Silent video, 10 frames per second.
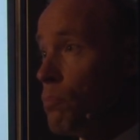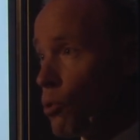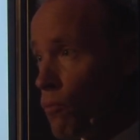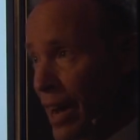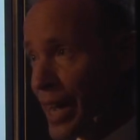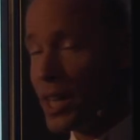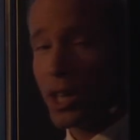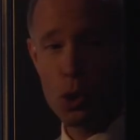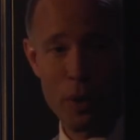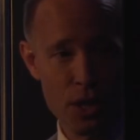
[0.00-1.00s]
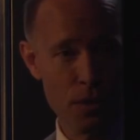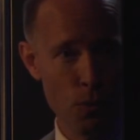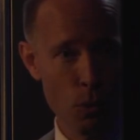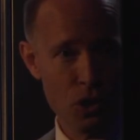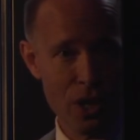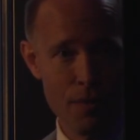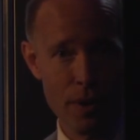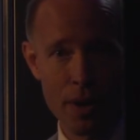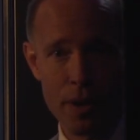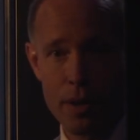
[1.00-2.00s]
providing a
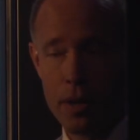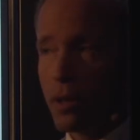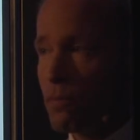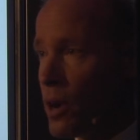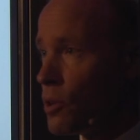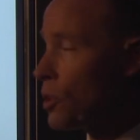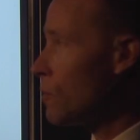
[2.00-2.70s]
24/7, very